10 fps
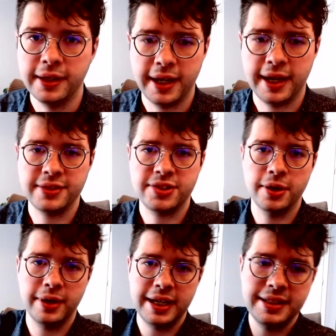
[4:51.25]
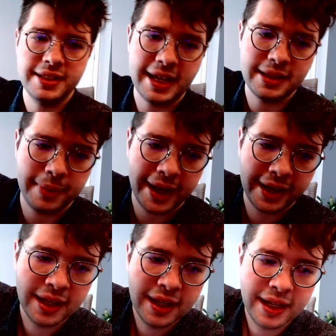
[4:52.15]
And so inside the bag,
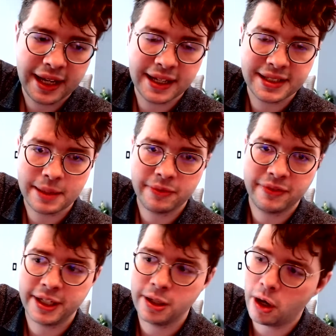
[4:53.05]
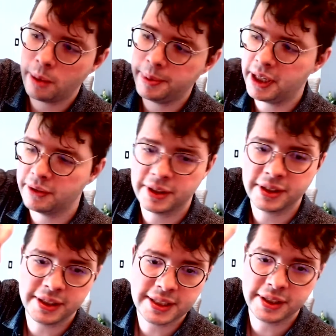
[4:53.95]
in a separate video, I'll be covering
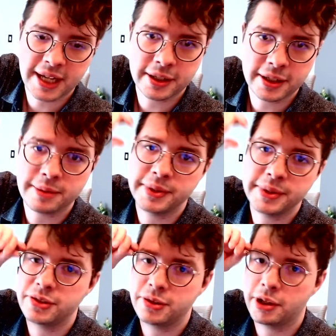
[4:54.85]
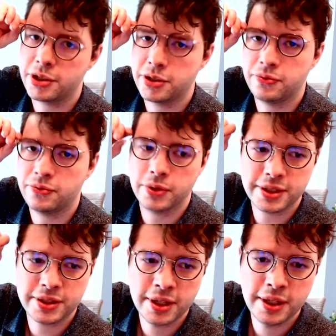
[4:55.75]
the entire assembly instructions for
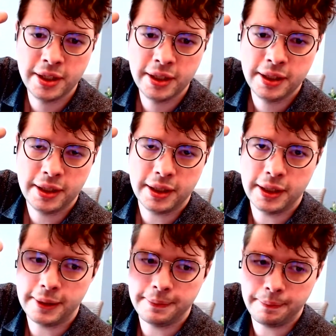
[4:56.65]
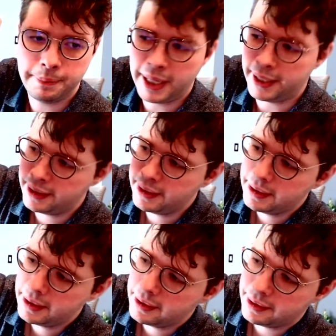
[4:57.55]
this, but
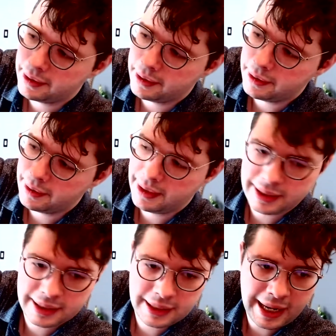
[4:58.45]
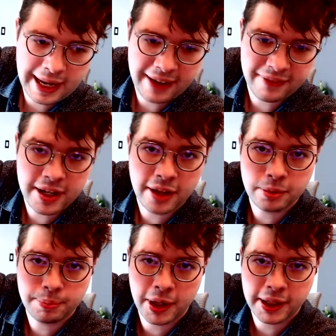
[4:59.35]
I have another
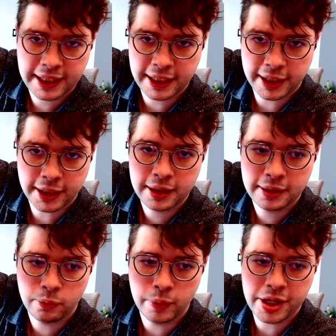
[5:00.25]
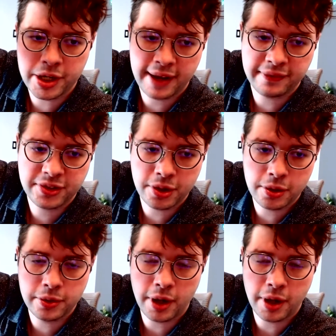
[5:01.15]
part here, which I've
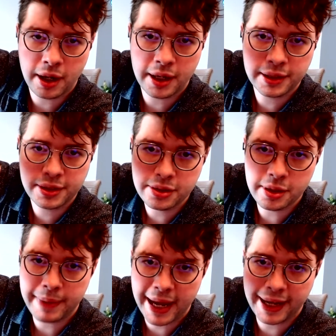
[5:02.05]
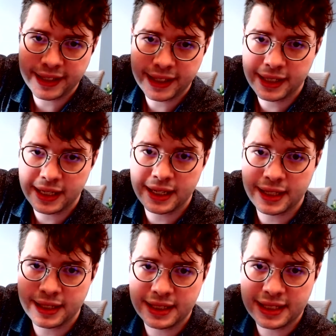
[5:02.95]
sewed on to the bag, and it